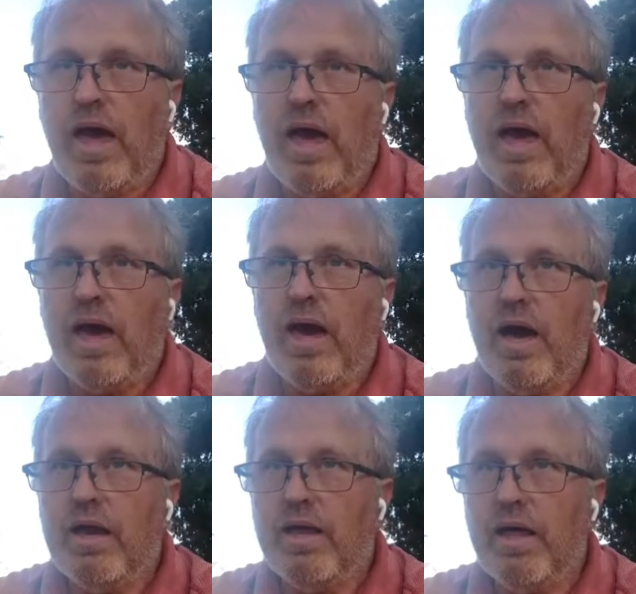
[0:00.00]

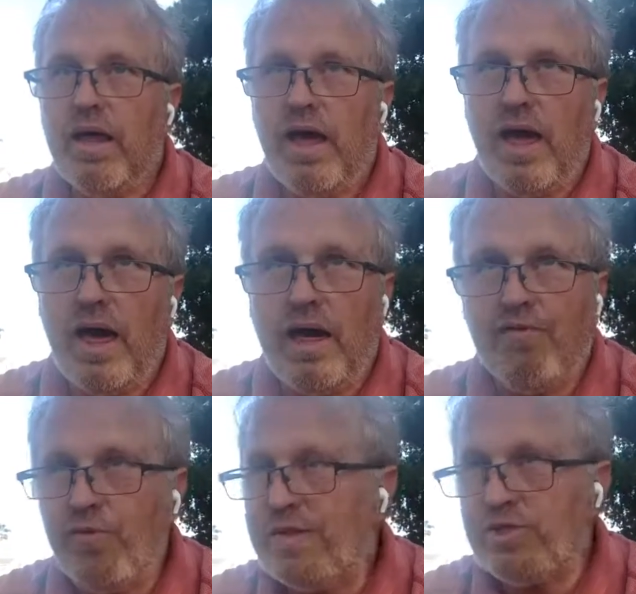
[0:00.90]
and
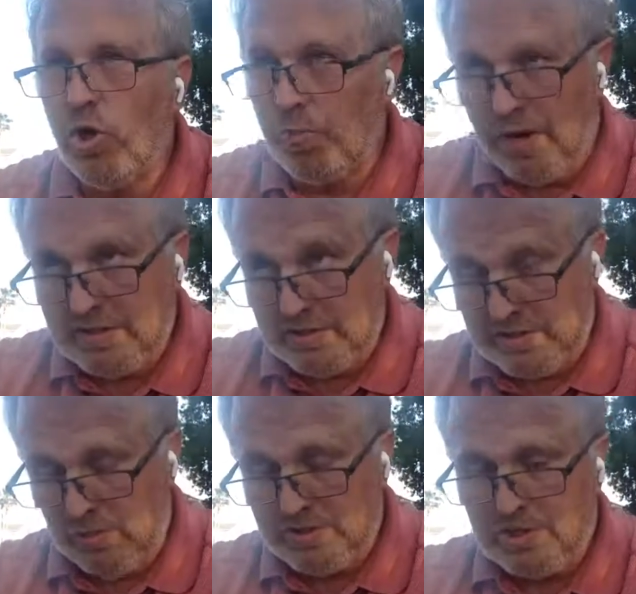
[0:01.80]
through this whole
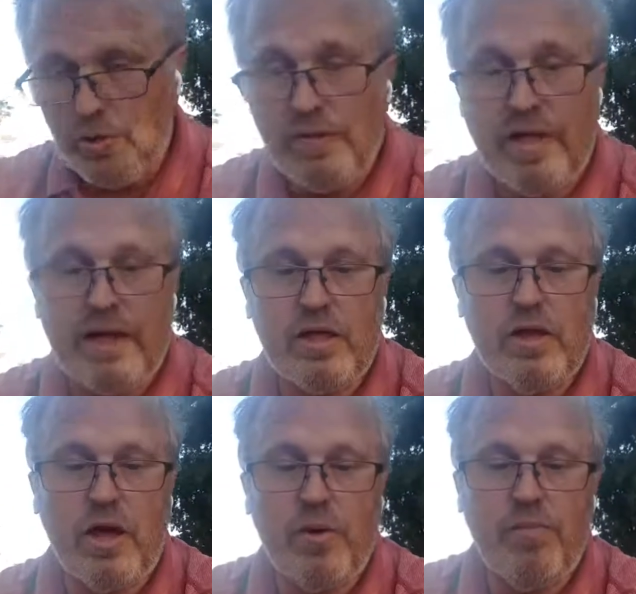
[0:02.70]
process, he was doing that,
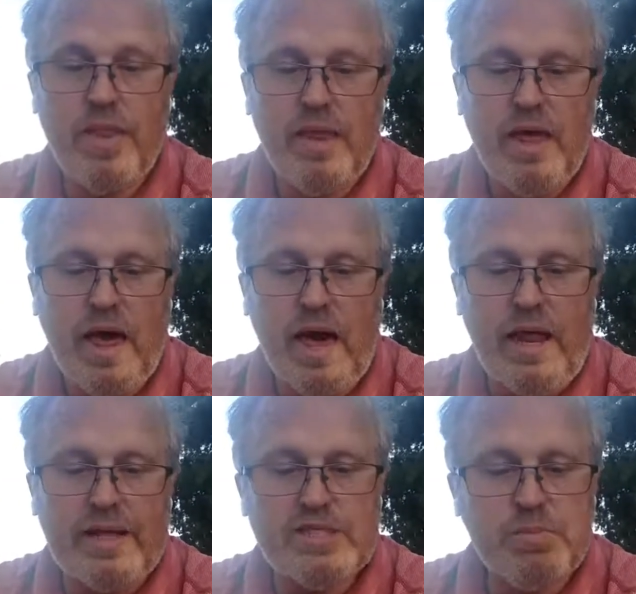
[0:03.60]

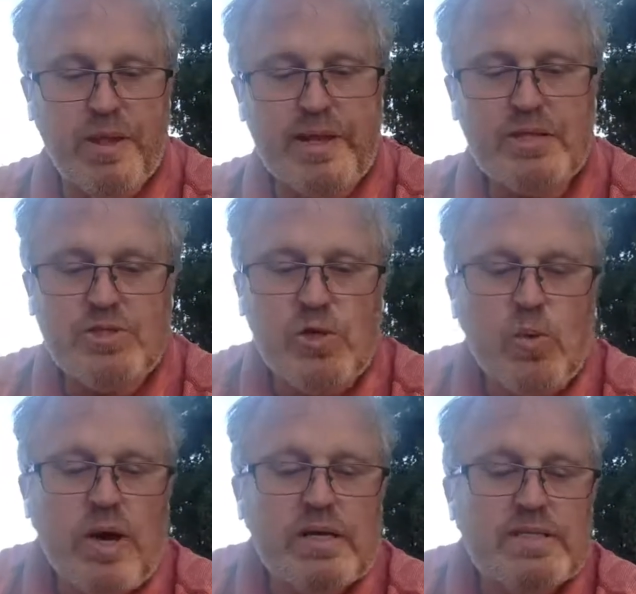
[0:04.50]
and explaining
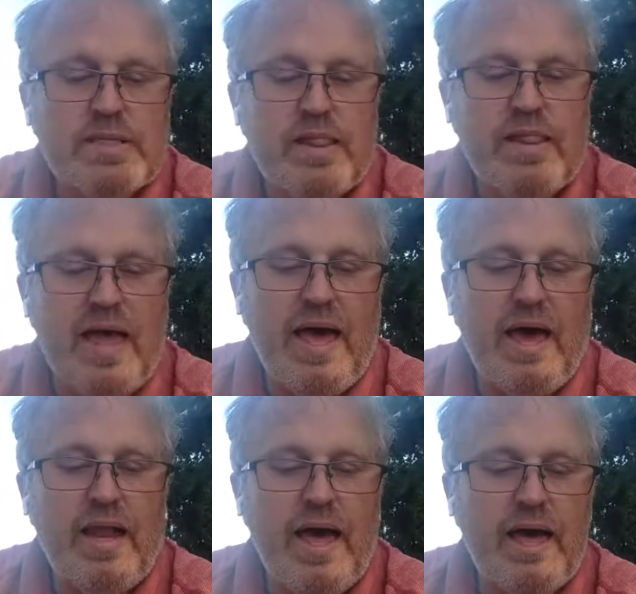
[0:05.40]
to us
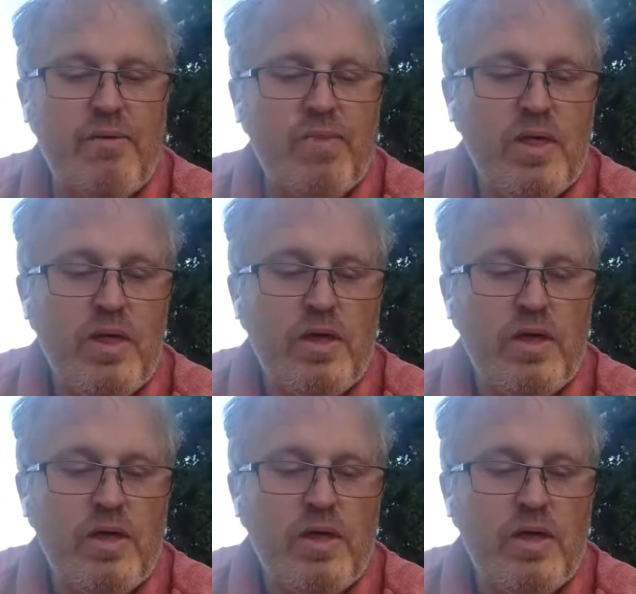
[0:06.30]
that, hey,